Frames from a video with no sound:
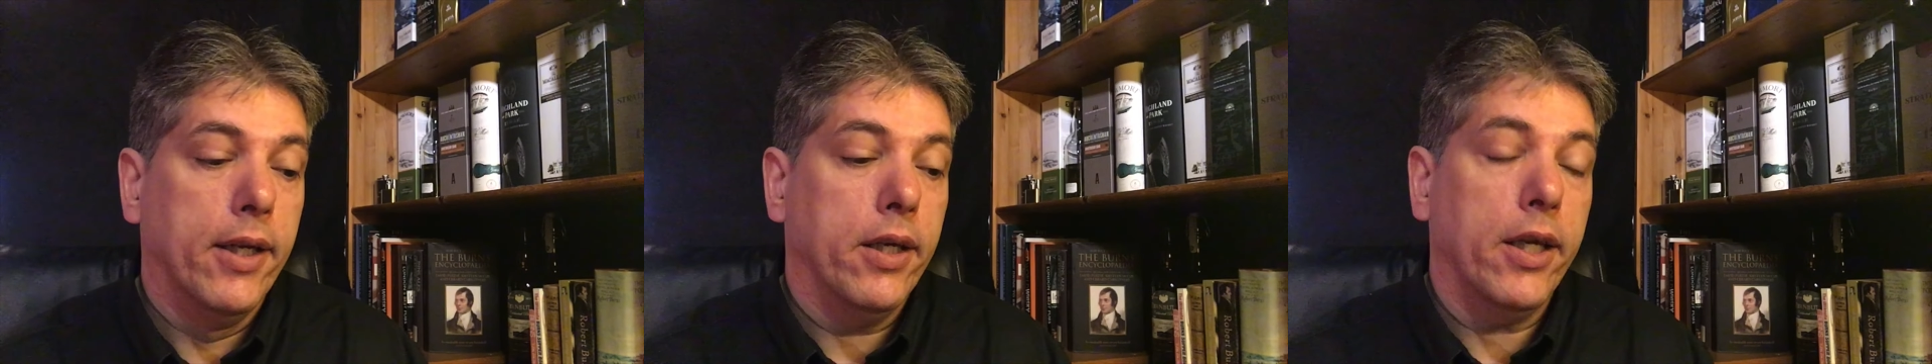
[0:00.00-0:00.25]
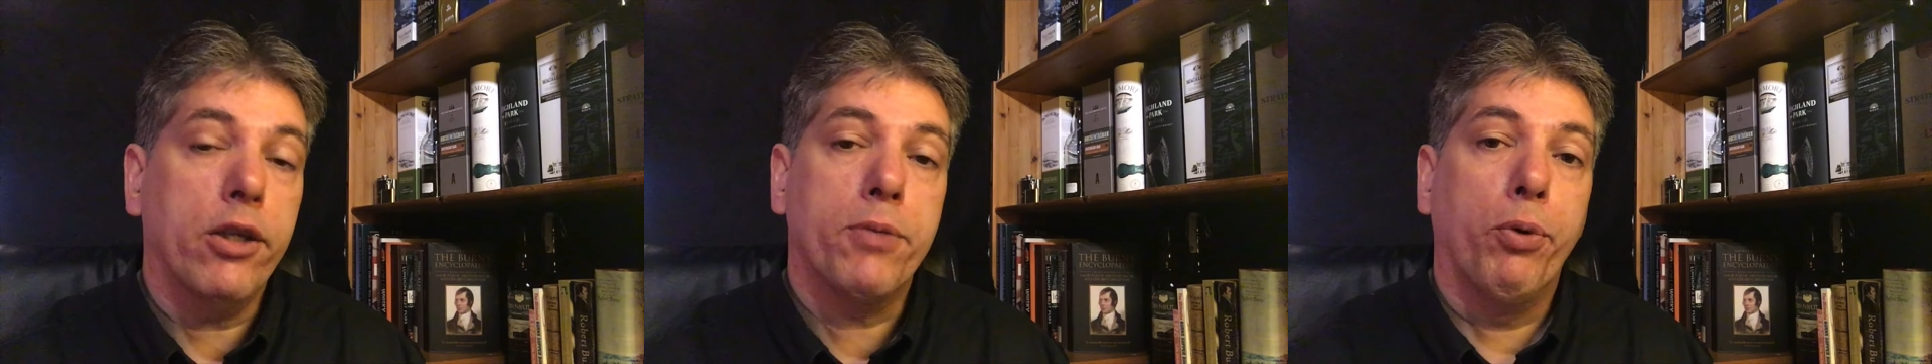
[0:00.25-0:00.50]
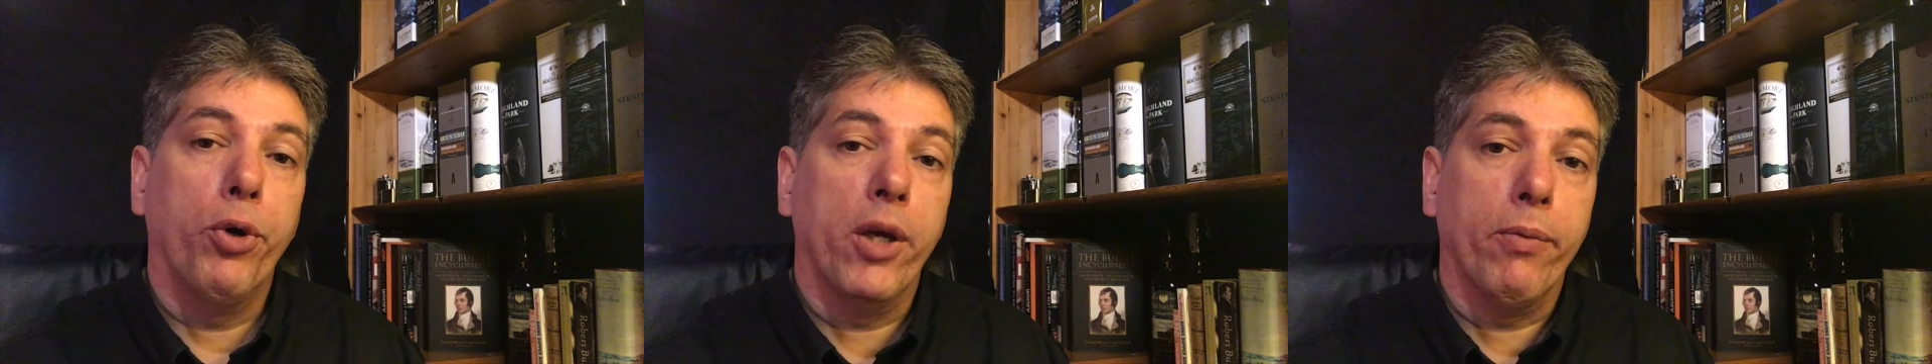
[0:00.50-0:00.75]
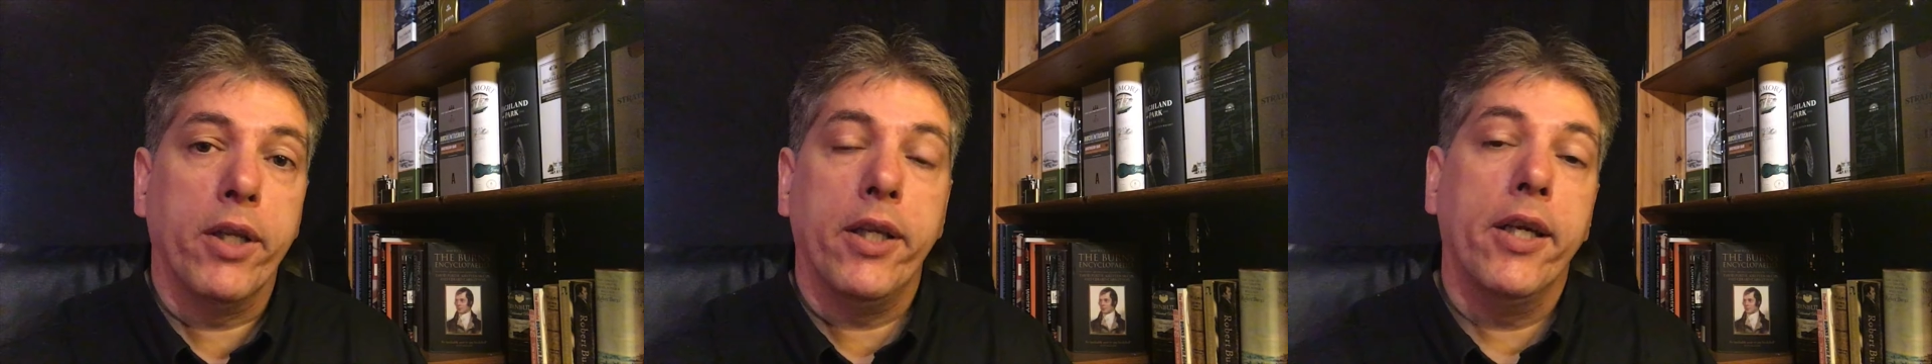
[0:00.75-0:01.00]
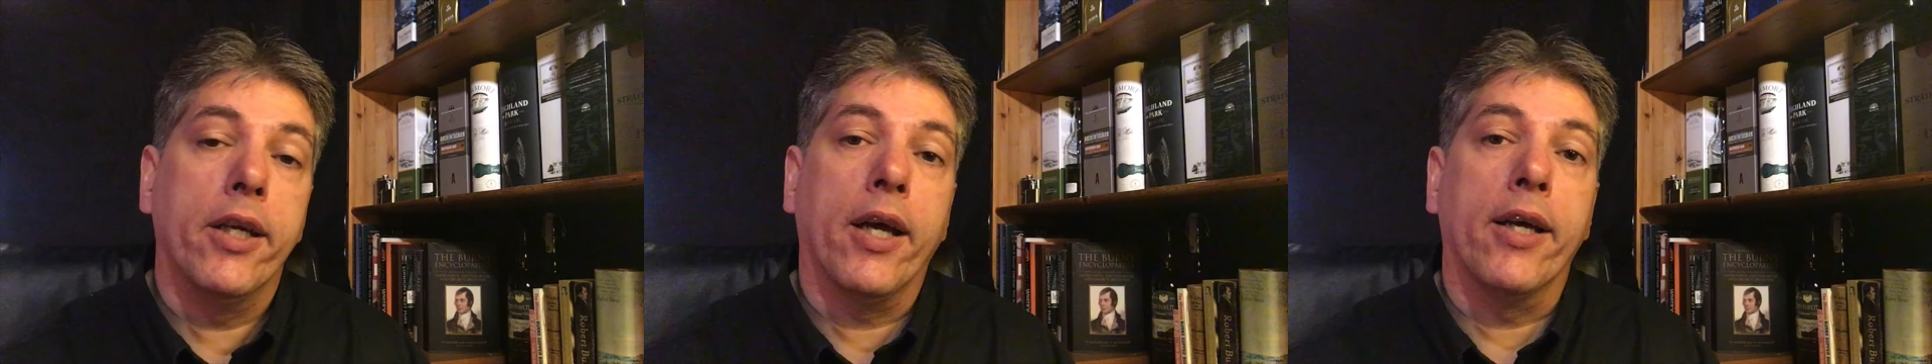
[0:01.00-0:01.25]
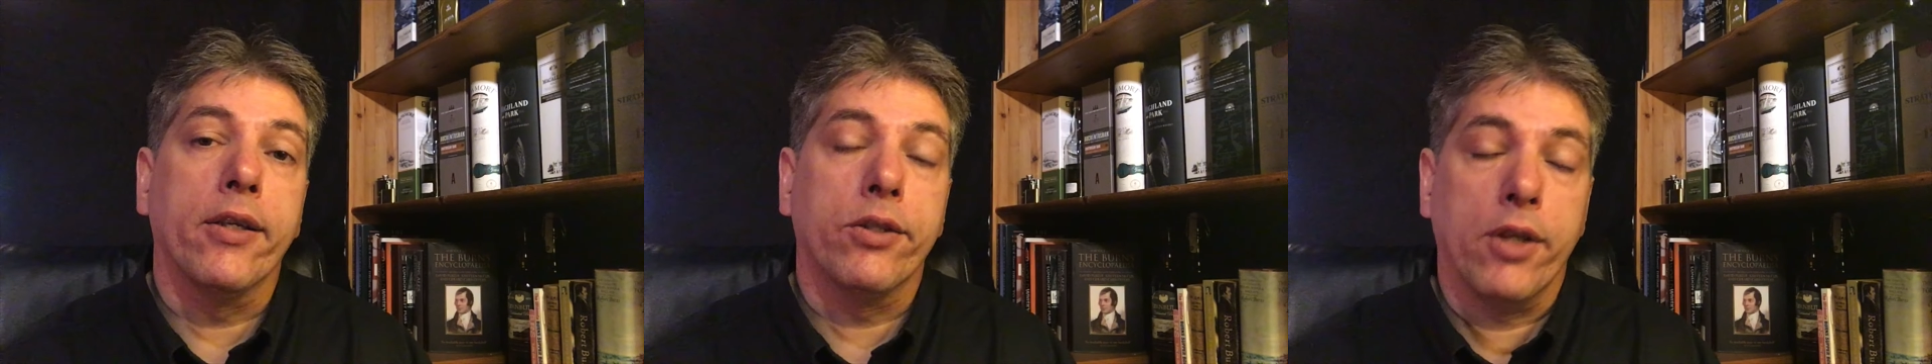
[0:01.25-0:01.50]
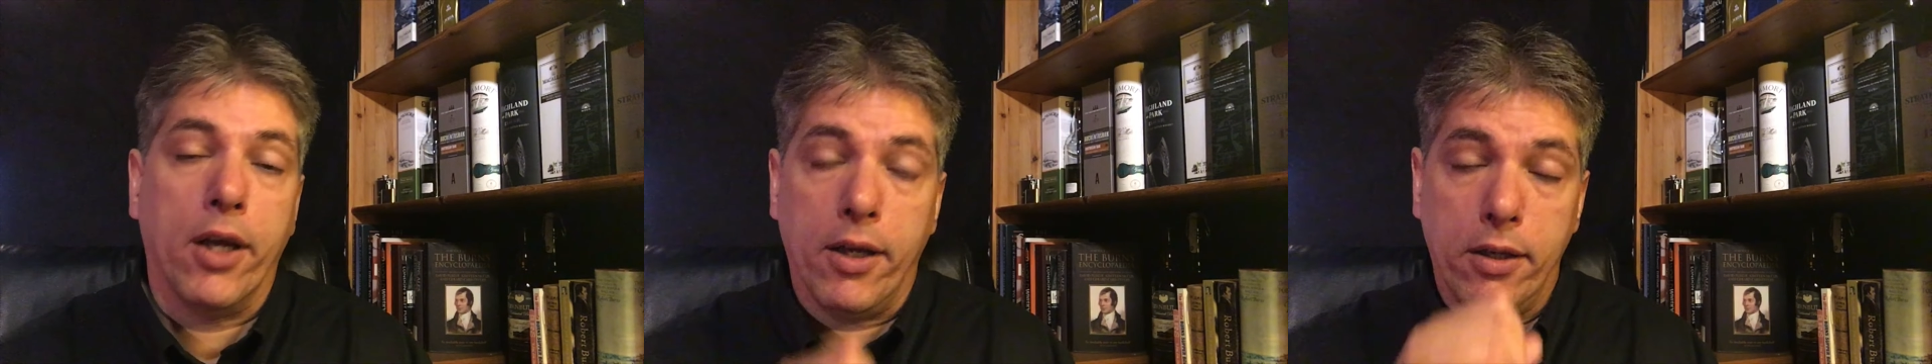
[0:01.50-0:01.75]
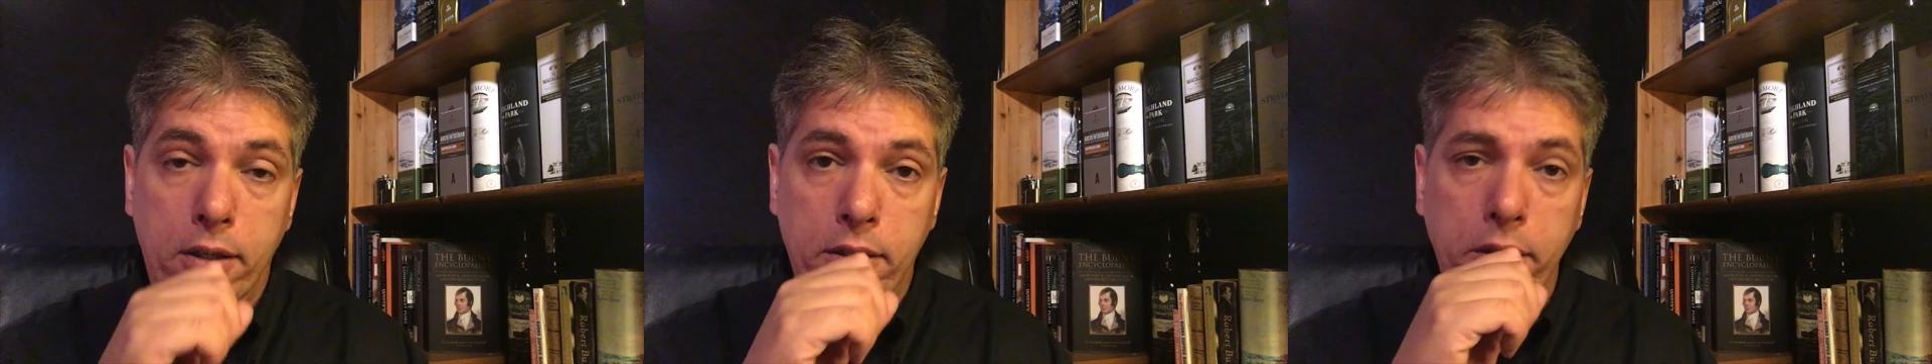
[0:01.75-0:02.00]
Each poem in here has,
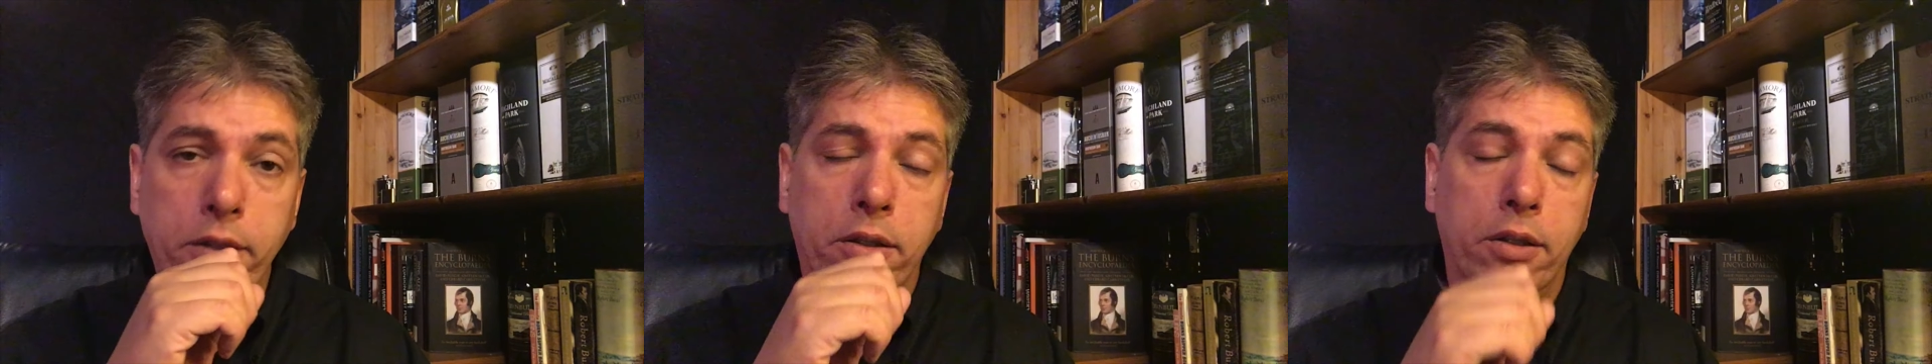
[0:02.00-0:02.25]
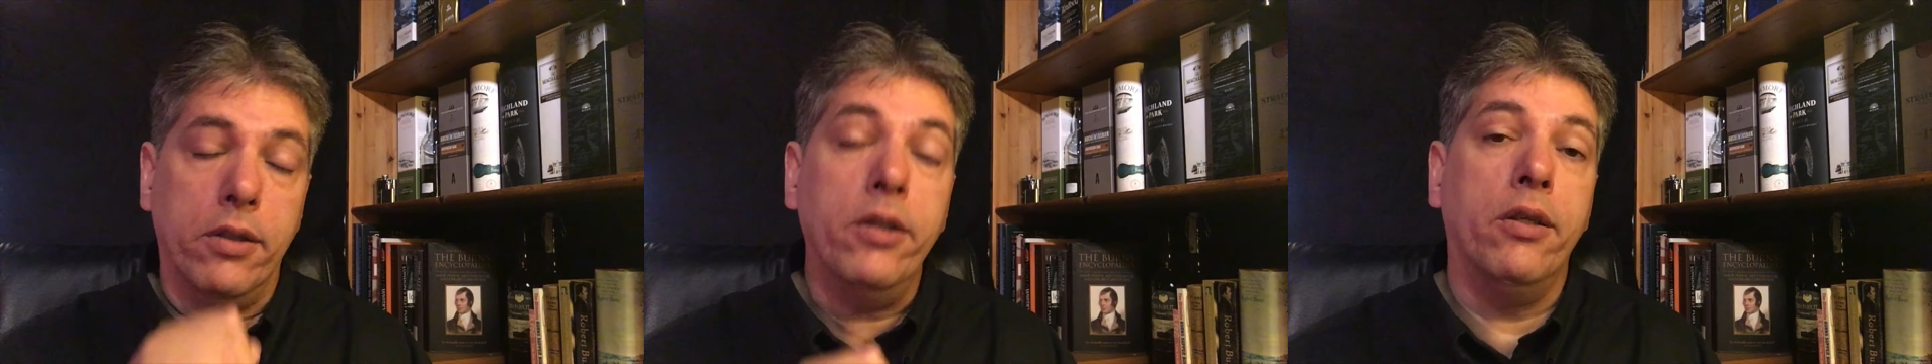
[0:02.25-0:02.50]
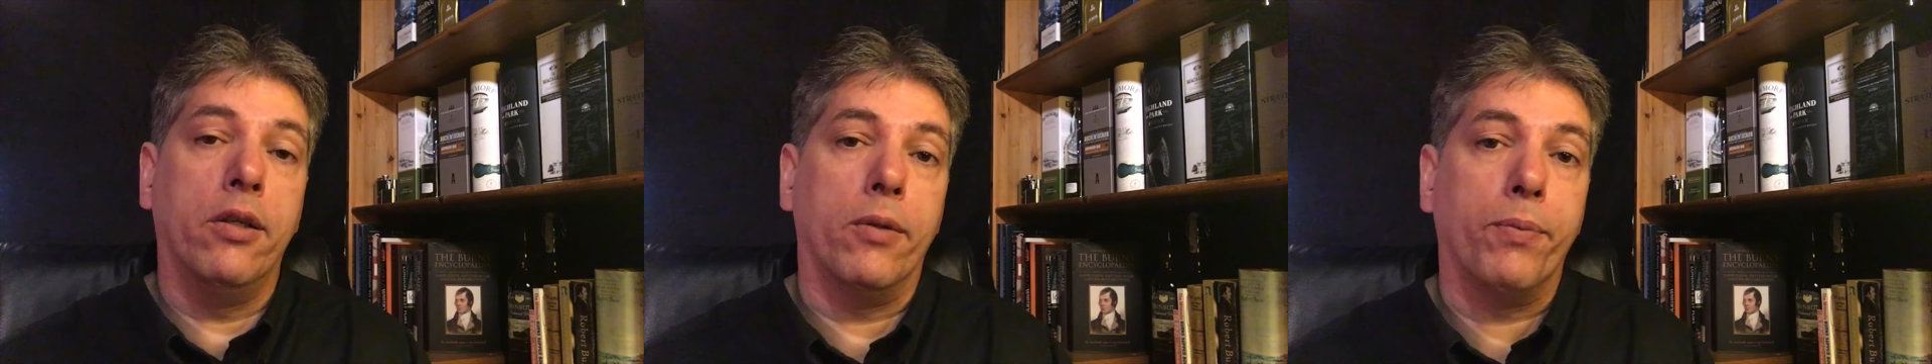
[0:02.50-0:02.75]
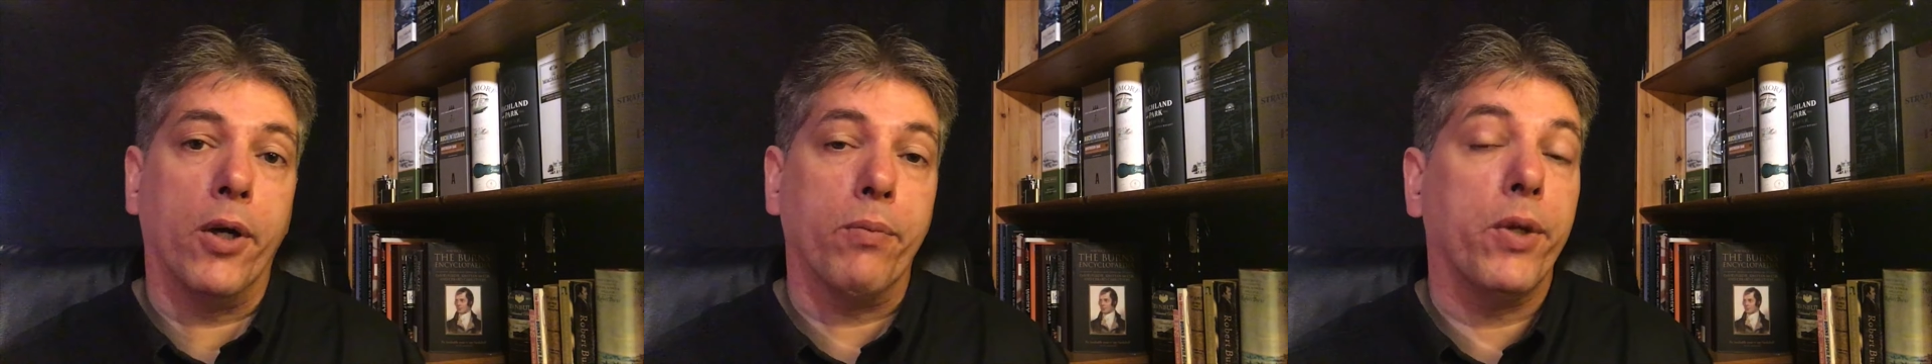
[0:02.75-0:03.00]
pardon